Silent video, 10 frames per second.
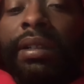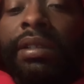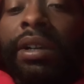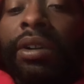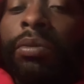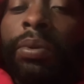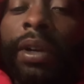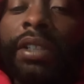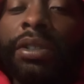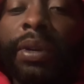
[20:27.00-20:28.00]
to own
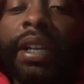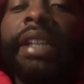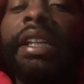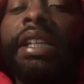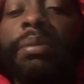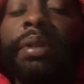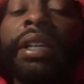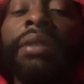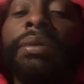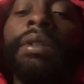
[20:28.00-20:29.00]
point to where they need to
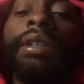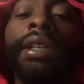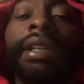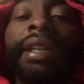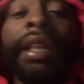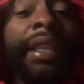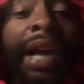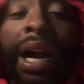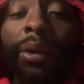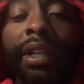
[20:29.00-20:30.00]
be. And in
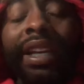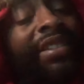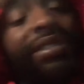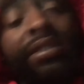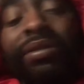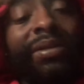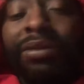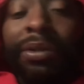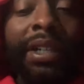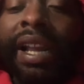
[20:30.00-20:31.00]
our case,
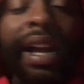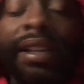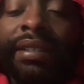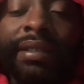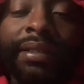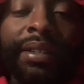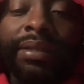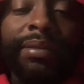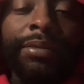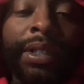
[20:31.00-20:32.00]
we're not.
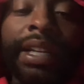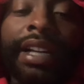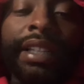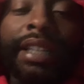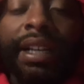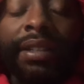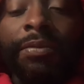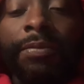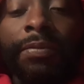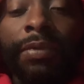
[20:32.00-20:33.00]
We're not that.
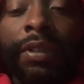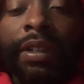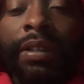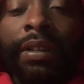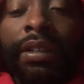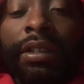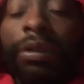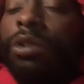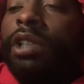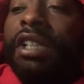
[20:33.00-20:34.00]
The
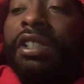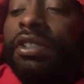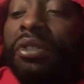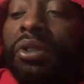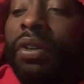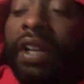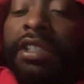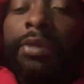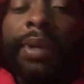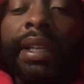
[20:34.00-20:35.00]
rotation is so
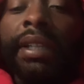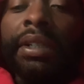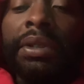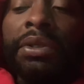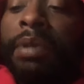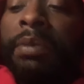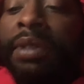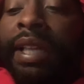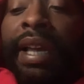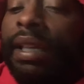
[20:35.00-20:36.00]
crazy with the new
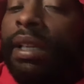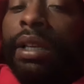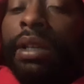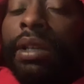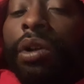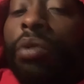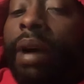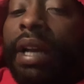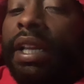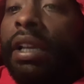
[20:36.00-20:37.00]
people that
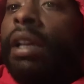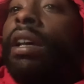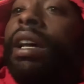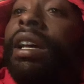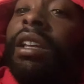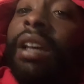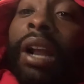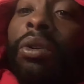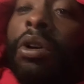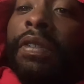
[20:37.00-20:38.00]
nobody, I
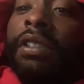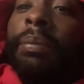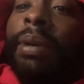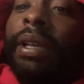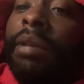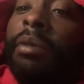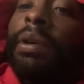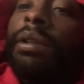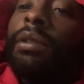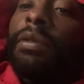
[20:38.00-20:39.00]
don't know if it's the pandemic,
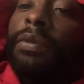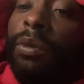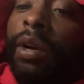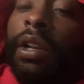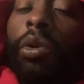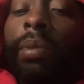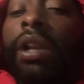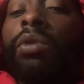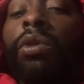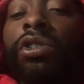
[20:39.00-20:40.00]
but for one,
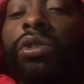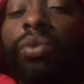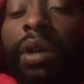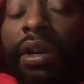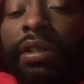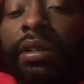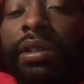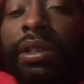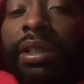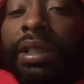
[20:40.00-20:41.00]
nobody wants to work.
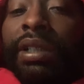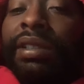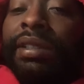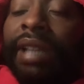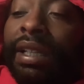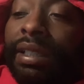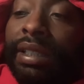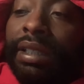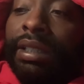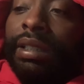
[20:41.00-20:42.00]
Secondly,